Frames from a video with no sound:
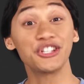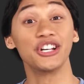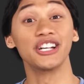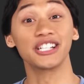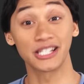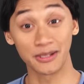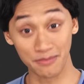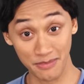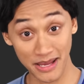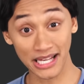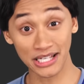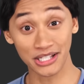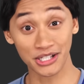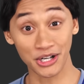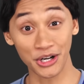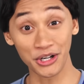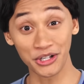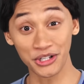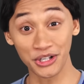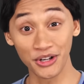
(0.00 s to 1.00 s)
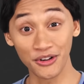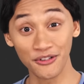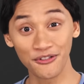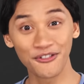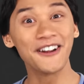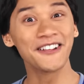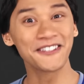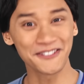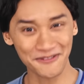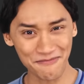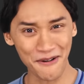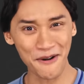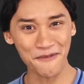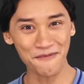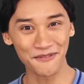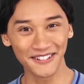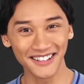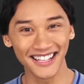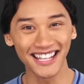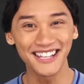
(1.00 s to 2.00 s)
Just mix our two friends,
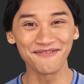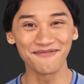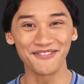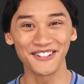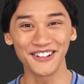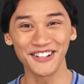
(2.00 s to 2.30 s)
purple and